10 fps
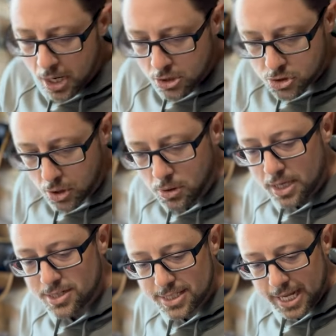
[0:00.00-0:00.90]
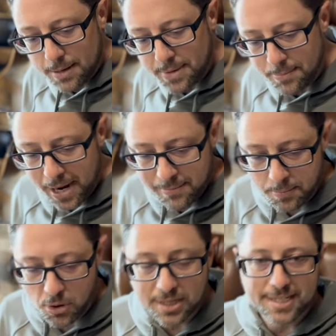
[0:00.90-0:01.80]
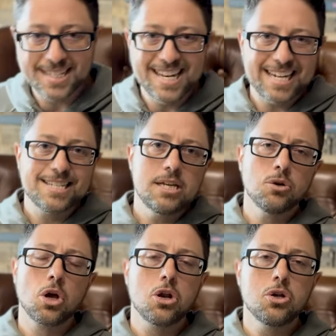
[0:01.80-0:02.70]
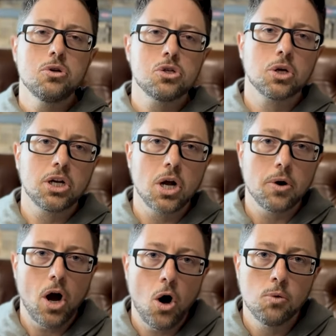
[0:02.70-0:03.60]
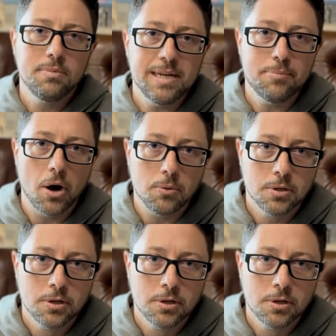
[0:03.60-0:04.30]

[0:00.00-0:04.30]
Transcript: So set up that payment process. Next thing you're going to do is you're going to go to Home Depot